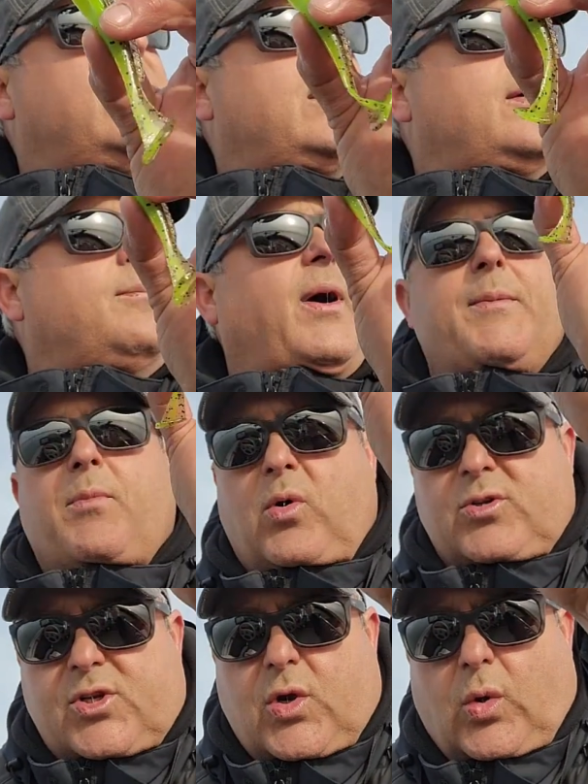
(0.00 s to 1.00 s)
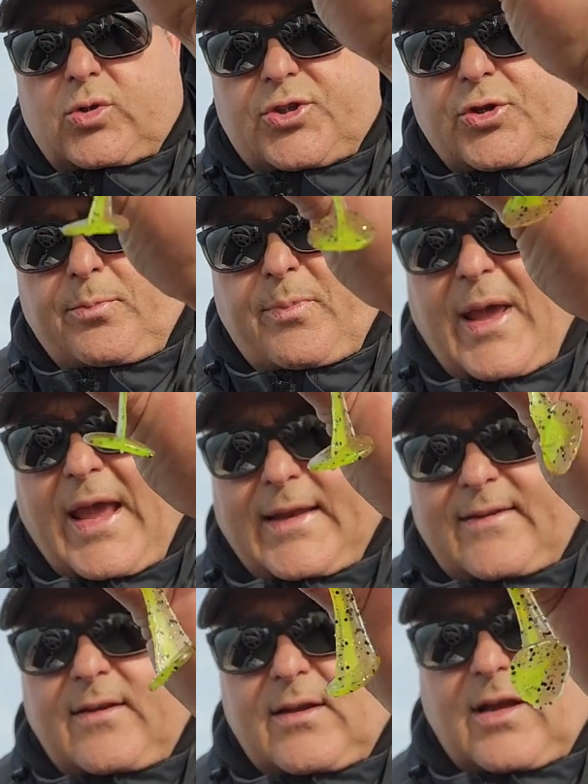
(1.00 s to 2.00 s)
my most go-to
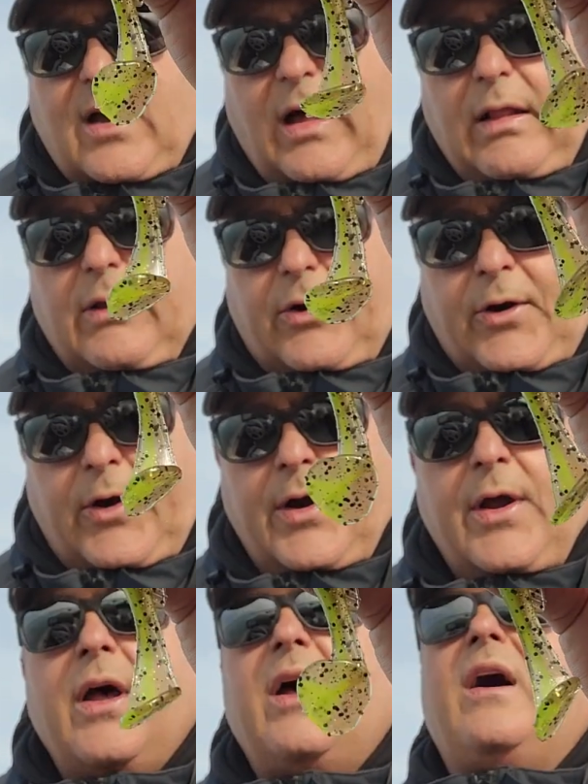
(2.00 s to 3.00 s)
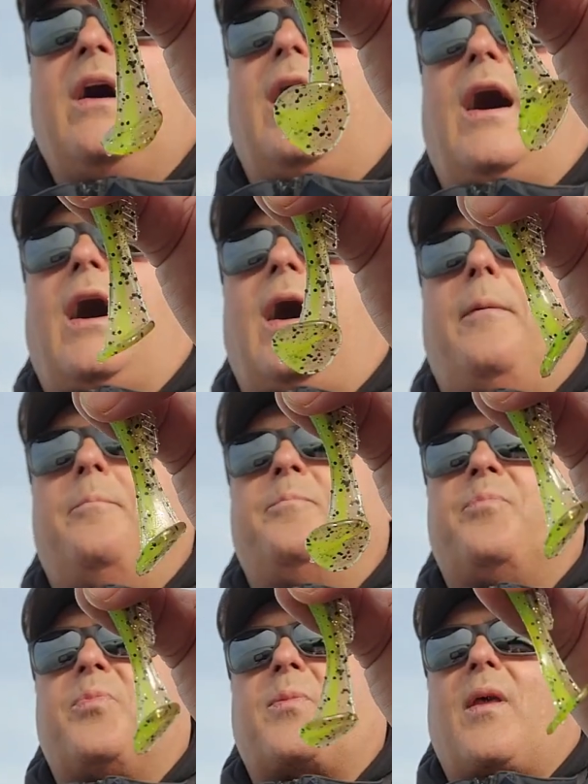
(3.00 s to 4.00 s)
bait color out
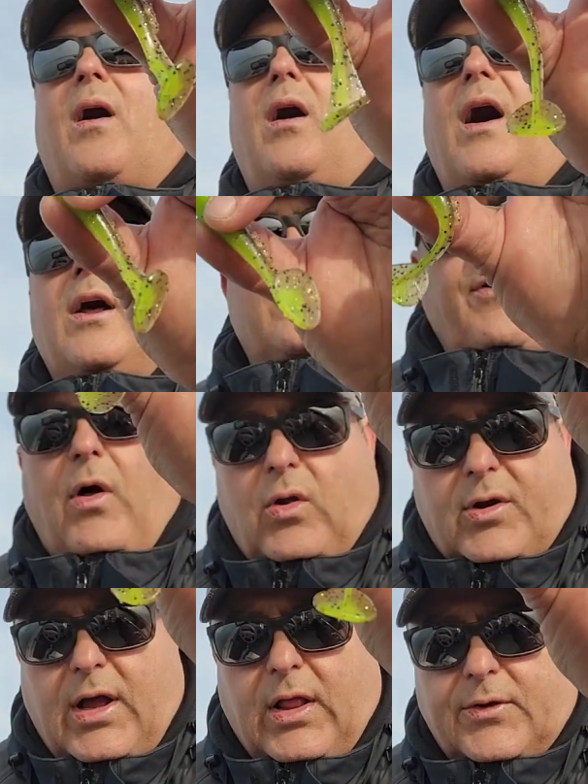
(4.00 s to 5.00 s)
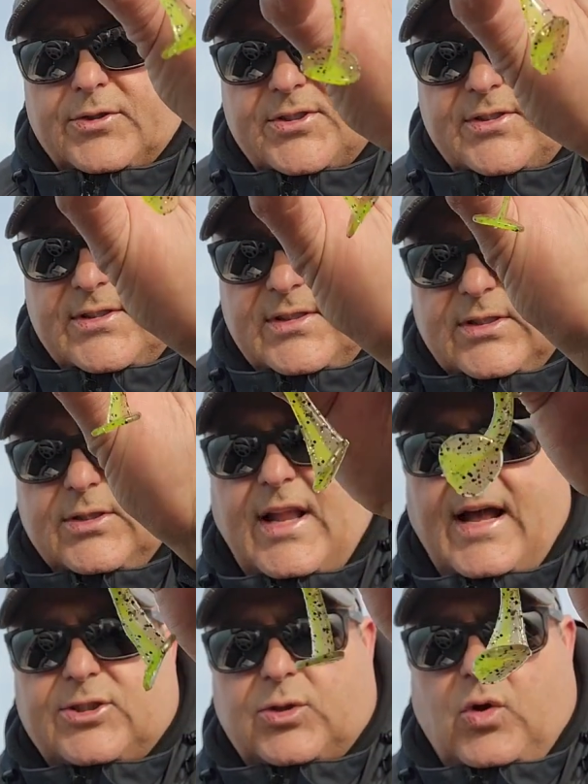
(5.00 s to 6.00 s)
of all our colors.
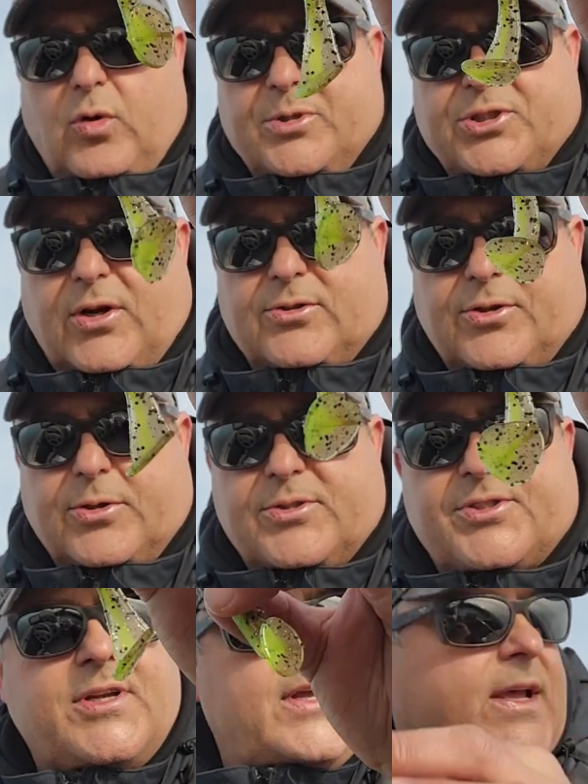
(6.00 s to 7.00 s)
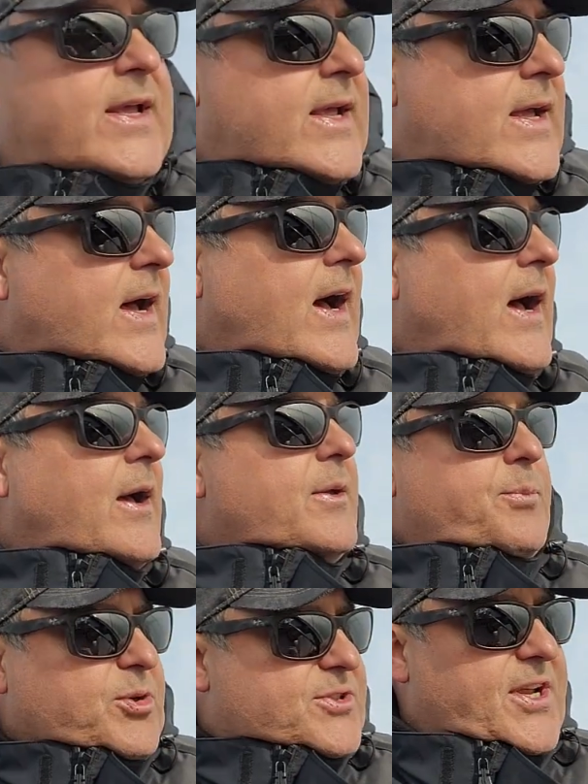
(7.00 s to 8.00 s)
Natural goby chartreuse.
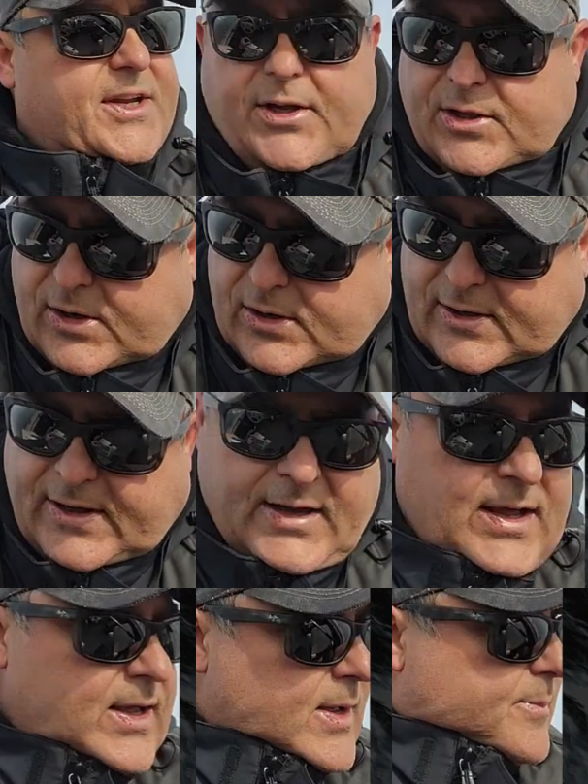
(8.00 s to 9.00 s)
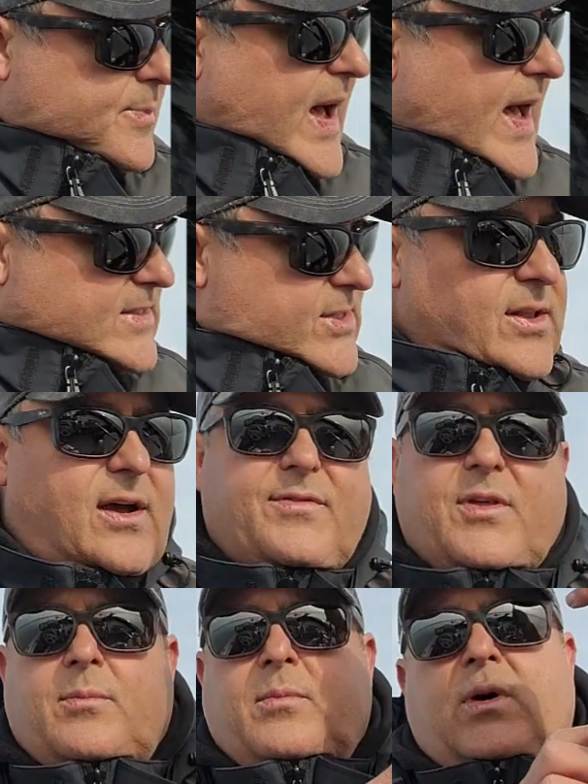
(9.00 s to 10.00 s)
Particularly bass love
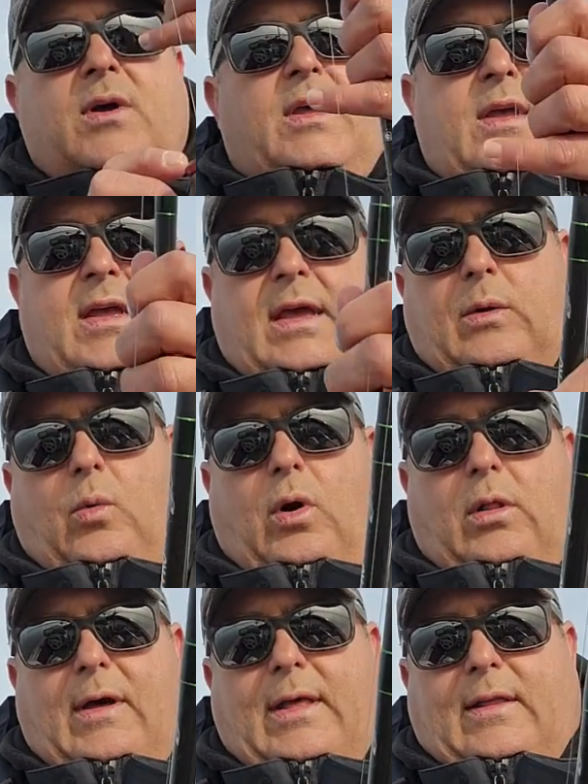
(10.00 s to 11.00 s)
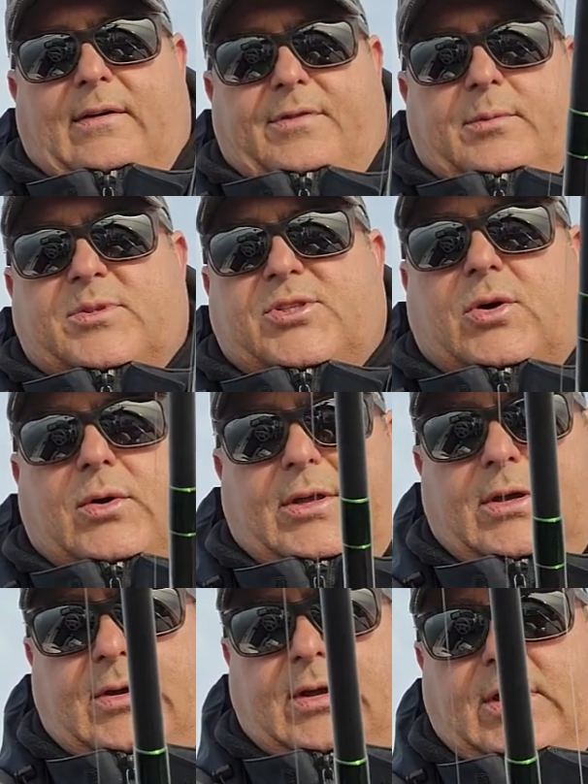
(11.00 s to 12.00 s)
them and walleye love them. So
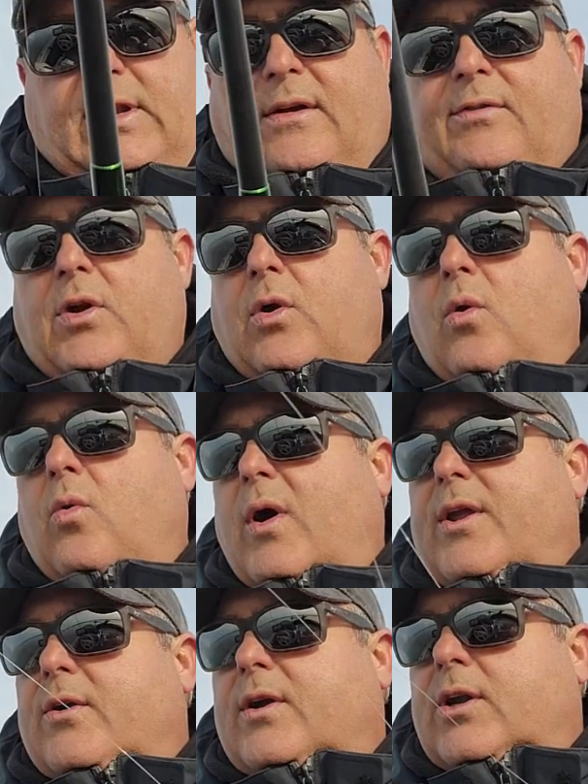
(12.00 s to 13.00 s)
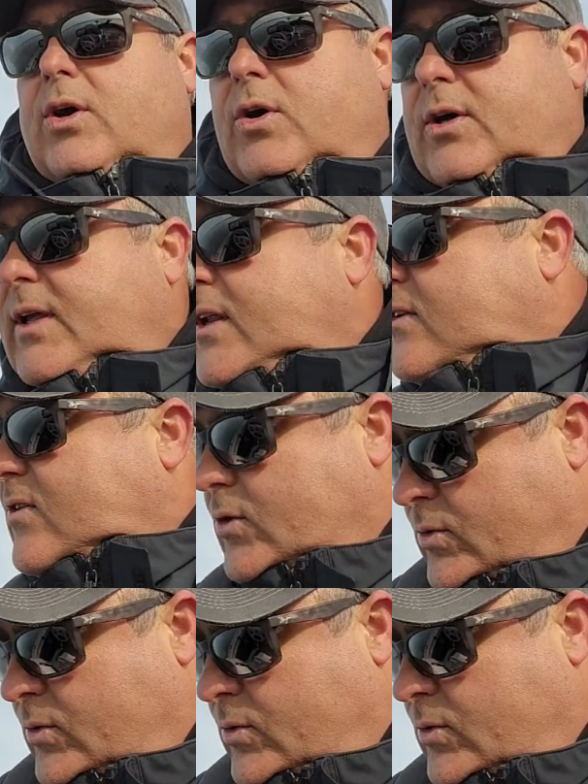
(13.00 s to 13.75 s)
you never know what you're going to hook into